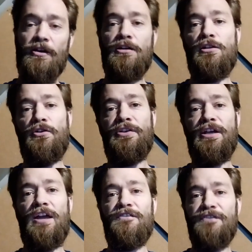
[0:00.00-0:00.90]

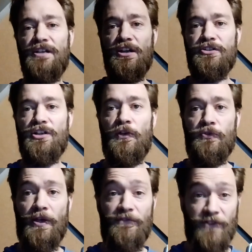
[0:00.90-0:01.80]
clothing, and feeding ourselves
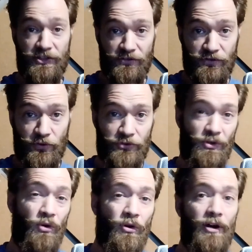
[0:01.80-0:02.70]
without fossil fuels,
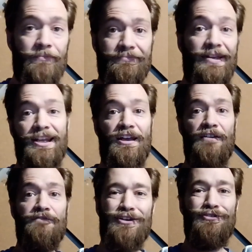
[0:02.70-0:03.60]
or in a
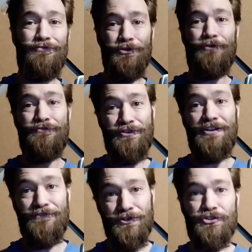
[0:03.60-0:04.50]
fossil fuel
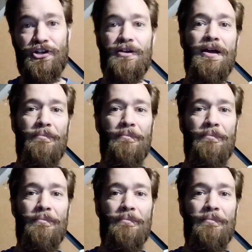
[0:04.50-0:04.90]
free future,